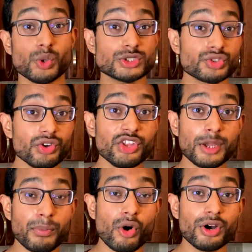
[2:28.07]
it's really
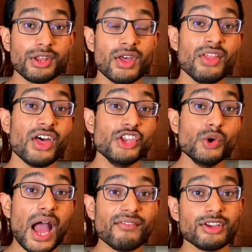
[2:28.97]
important that you
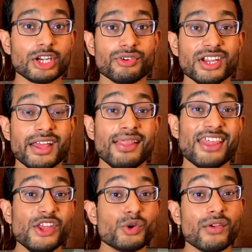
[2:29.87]
have a degree
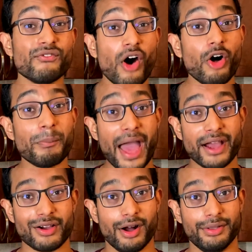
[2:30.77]
that you could fall
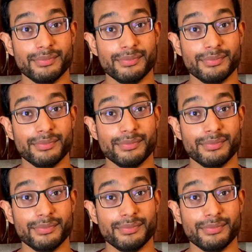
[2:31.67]
back on.